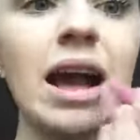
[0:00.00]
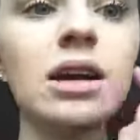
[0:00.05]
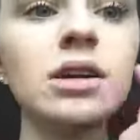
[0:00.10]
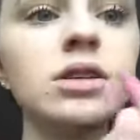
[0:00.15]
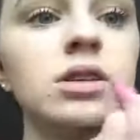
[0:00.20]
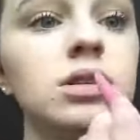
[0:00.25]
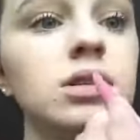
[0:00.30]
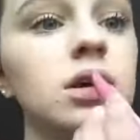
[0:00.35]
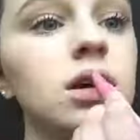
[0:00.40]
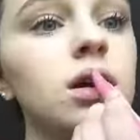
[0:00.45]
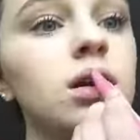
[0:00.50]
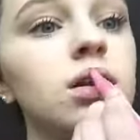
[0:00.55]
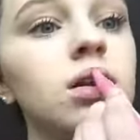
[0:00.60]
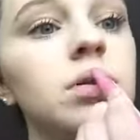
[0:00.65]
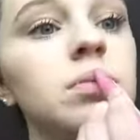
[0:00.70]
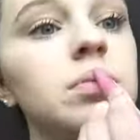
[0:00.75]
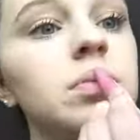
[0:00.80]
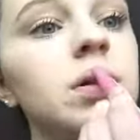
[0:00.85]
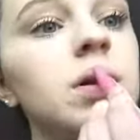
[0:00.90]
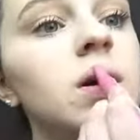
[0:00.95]
It's just like a
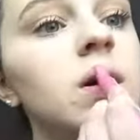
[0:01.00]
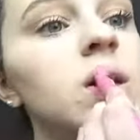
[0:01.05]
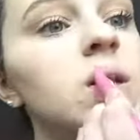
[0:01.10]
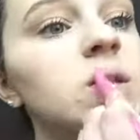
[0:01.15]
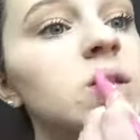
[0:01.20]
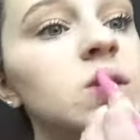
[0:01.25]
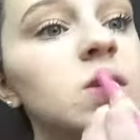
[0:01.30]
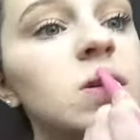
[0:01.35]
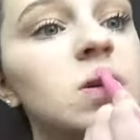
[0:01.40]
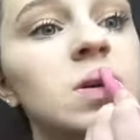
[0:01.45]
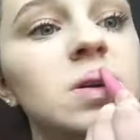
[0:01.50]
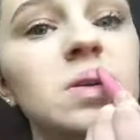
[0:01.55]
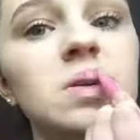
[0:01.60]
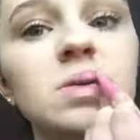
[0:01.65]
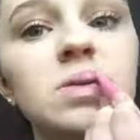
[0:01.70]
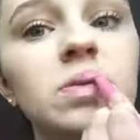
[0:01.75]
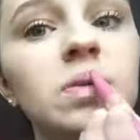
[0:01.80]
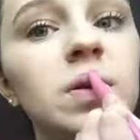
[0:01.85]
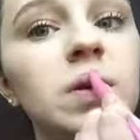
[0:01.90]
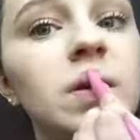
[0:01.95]
lip gloss, and
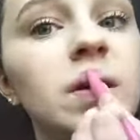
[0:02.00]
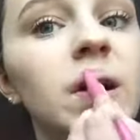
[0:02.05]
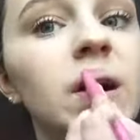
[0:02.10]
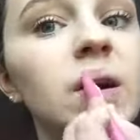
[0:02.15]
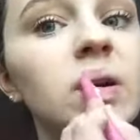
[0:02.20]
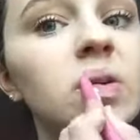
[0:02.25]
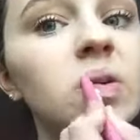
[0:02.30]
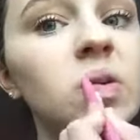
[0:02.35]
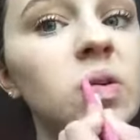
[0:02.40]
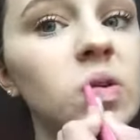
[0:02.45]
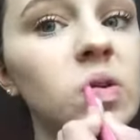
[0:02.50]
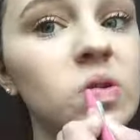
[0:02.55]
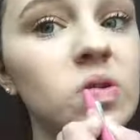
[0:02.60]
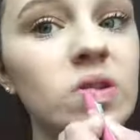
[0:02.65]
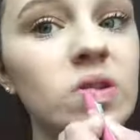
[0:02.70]
it's really natural.